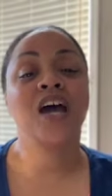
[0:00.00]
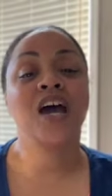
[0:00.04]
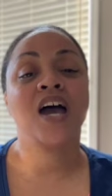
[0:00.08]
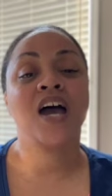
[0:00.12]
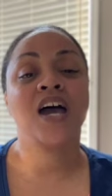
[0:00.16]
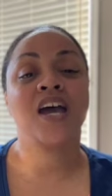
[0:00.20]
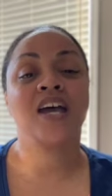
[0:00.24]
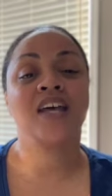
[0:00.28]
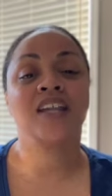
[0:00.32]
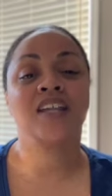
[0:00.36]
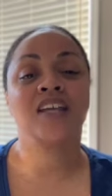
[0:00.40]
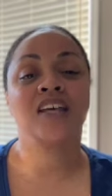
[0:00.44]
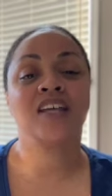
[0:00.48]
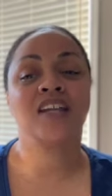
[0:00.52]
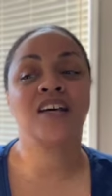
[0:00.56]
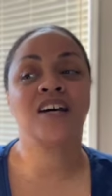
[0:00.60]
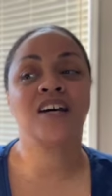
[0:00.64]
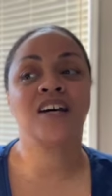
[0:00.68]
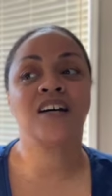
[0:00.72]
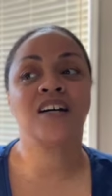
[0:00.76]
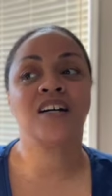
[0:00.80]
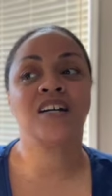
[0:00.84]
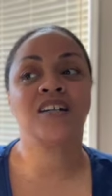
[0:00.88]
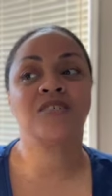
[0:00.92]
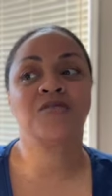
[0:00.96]
And then
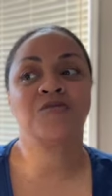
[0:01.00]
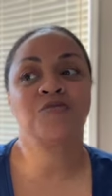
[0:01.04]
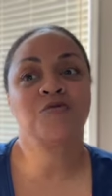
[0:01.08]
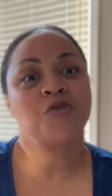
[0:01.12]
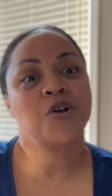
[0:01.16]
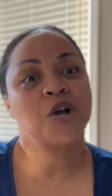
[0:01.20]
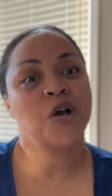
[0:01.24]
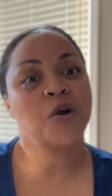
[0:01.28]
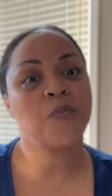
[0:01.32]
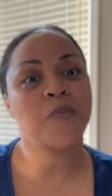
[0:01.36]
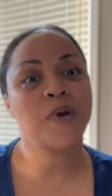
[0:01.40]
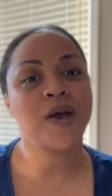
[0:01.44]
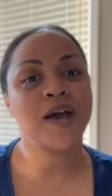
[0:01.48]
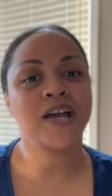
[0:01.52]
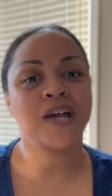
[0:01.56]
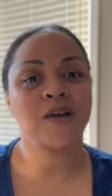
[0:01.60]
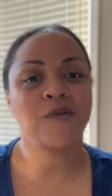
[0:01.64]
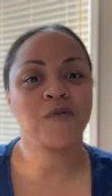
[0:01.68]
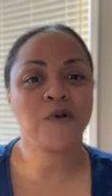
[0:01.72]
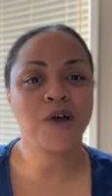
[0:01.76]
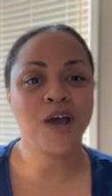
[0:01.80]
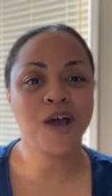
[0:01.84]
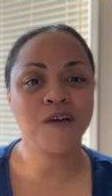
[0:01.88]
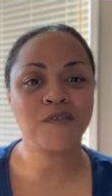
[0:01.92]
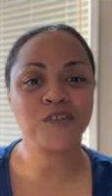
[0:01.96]
uh, we'll come back and
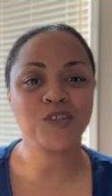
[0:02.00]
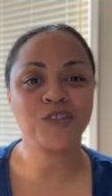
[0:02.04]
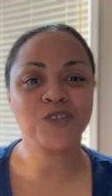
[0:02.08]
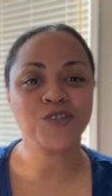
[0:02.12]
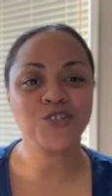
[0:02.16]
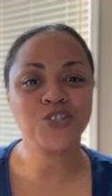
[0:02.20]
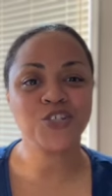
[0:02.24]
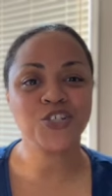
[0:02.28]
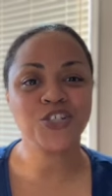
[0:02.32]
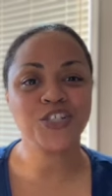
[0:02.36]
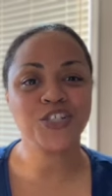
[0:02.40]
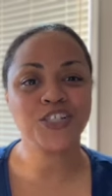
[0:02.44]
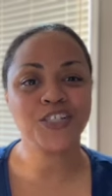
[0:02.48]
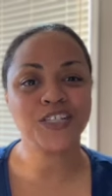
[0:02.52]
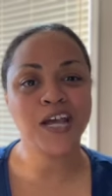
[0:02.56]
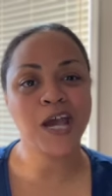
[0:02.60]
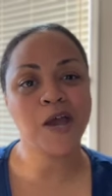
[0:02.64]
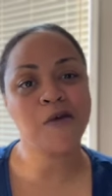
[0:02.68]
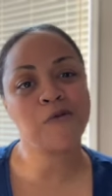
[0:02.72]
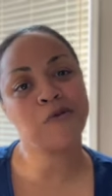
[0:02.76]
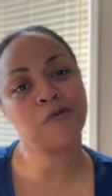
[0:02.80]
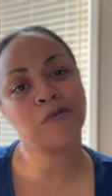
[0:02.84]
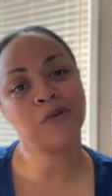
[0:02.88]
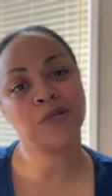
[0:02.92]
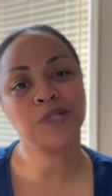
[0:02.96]
we'll have a little chit
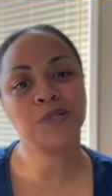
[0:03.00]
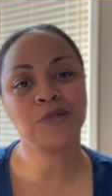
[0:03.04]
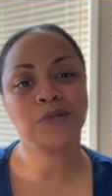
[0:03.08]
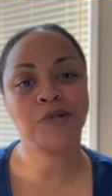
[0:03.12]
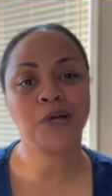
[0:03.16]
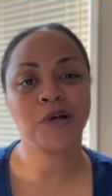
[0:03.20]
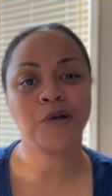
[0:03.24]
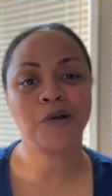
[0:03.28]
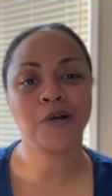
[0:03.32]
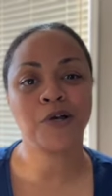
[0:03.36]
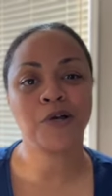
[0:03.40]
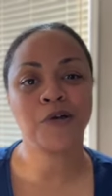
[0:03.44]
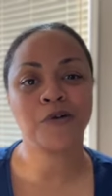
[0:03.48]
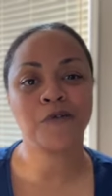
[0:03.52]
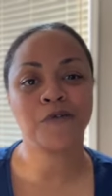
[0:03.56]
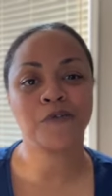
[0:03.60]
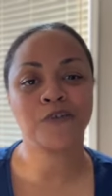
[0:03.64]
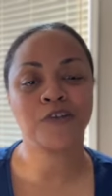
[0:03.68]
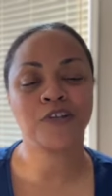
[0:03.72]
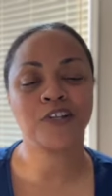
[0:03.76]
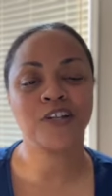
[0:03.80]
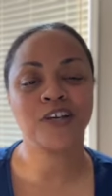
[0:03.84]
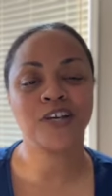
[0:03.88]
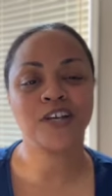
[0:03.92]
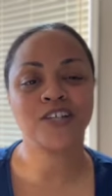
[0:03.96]
chat when we do cocoa for
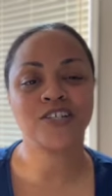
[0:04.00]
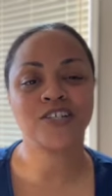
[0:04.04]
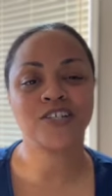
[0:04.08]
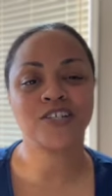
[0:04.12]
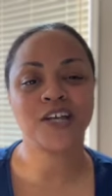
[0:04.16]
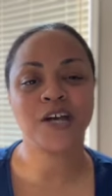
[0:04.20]
lunch.